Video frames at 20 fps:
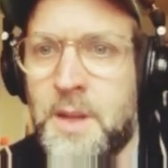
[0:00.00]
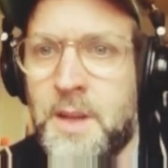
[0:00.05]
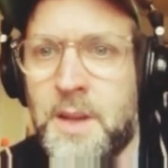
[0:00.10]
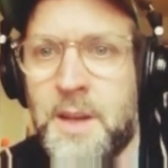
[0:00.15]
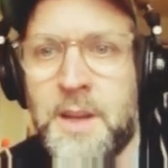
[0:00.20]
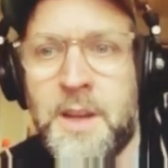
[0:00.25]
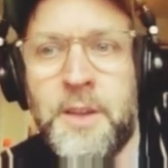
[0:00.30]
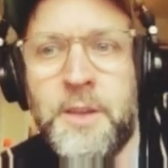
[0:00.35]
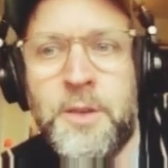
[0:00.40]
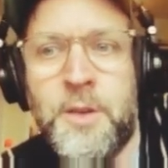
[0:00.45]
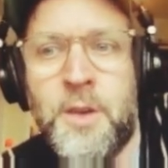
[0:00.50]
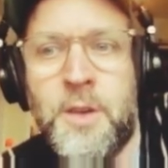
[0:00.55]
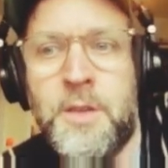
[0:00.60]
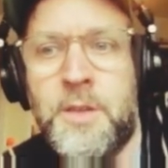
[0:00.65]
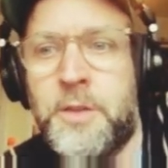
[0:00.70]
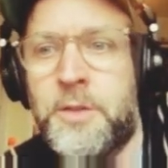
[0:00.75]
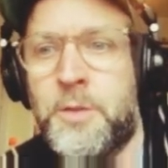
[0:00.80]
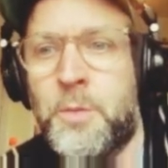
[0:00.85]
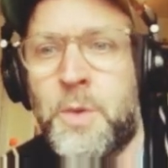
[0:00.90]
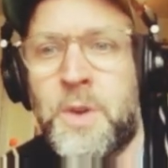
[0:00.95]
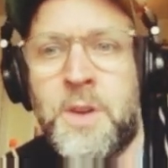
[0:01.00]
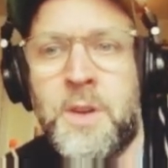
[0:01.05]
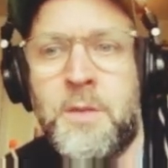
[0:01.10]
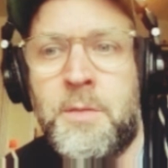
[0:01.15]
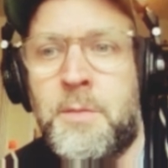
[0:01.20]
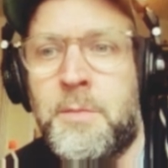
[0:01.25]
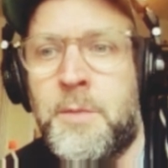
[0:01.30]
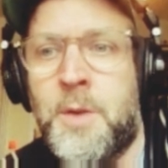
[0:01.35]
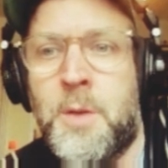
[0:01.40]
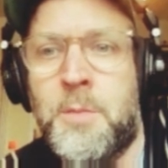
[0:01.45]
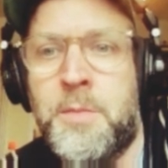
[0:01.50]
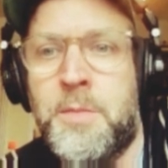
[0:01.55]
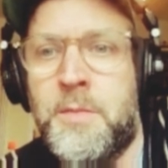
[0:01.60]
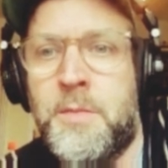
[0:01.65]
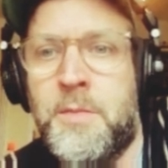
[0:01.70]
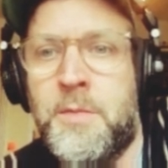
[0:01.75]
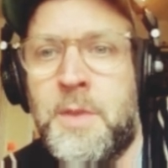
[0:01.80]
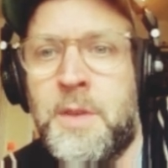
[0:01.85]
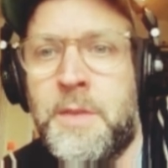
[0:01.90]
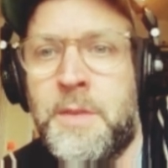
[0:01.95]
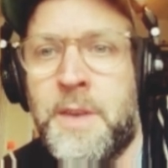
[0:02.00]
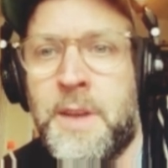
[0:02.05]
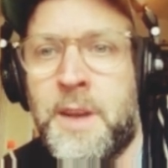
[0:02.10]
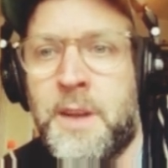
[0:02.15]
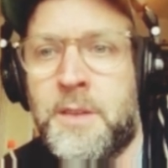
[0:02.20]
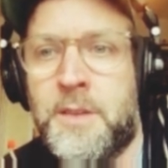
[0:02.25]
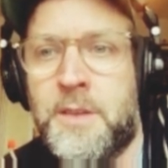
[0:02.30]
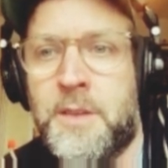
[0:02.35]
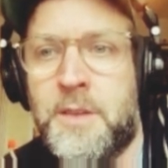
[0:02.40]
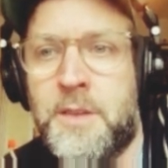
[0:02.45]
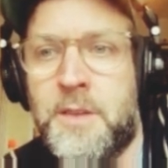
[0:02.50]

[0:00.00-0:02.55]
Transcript: And it's got just one knob effect.